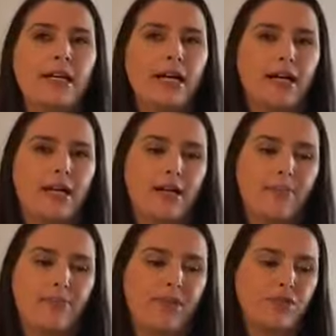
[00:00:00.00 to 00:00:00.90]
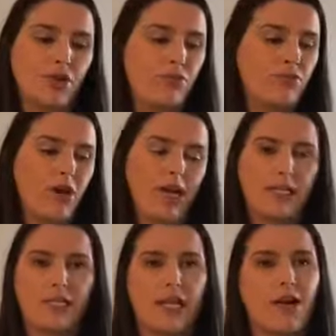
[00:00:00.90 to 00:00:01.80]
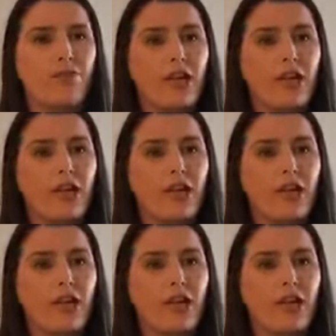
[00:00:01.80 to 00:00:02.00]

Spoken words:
So write it down,